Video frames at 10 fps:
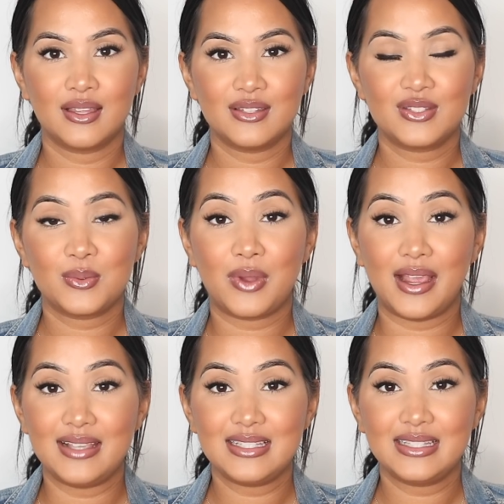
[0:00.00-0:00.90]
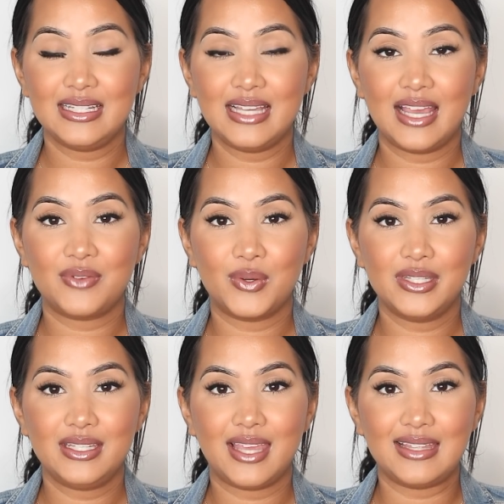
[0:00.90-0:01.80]
Surprisingly, I've
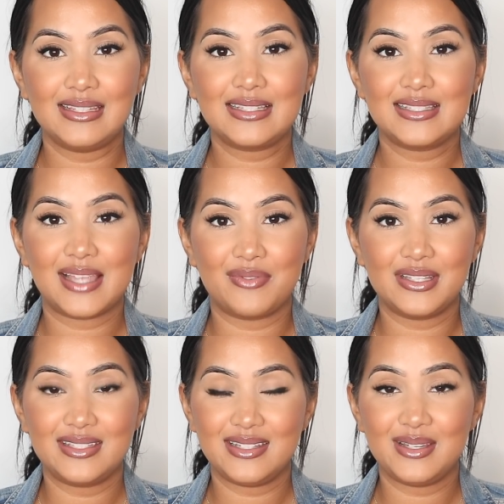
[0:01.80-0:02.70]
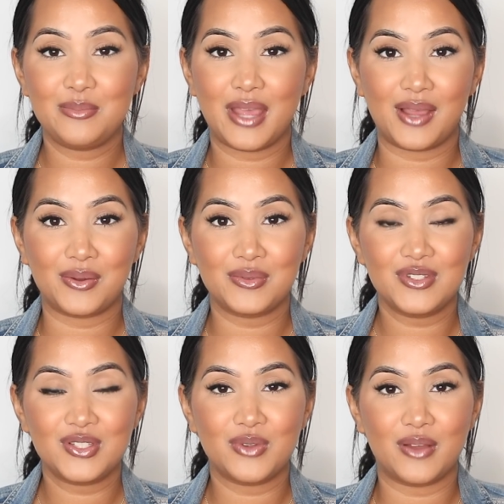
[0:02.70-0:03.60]
only gained 17
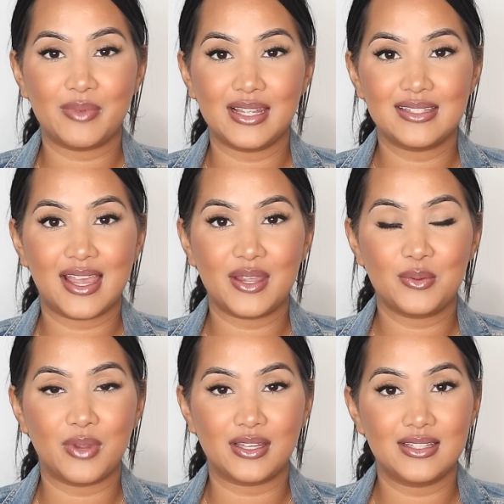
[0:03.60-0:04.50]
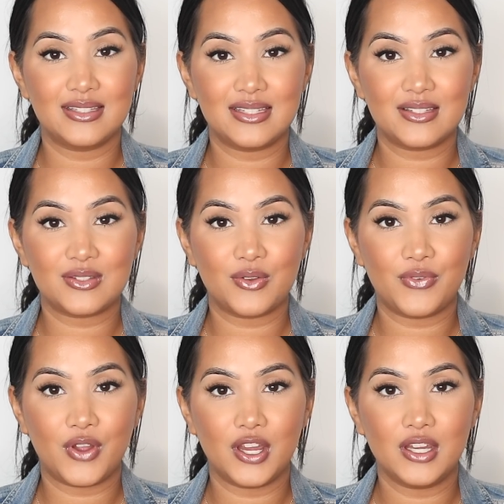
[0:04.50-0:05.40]
pounds throughout my entire pregnancy so
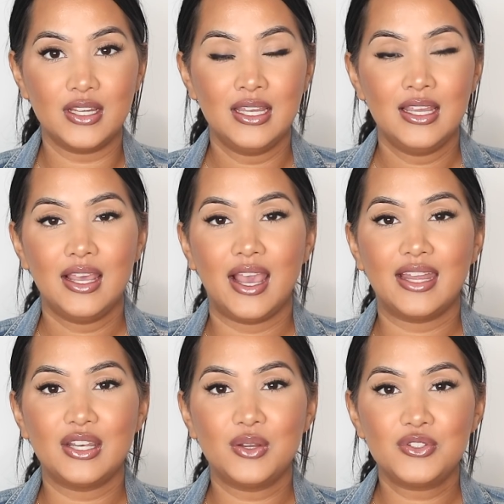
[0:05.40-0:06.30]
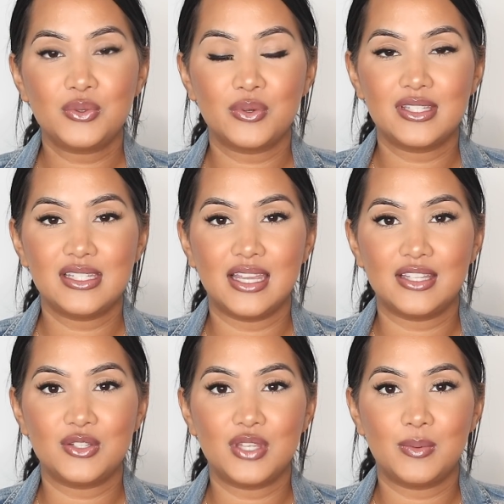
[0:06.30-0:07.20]
far. And I know towards the
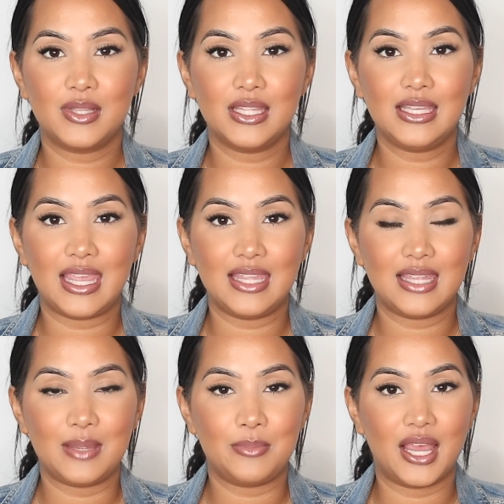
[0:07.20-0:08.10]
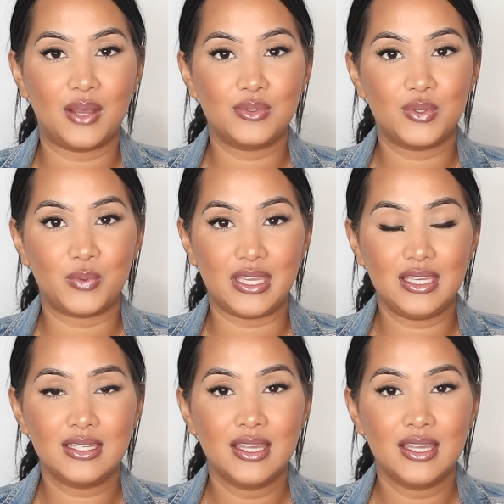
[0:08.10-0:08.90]
end you typically gain a pound a week,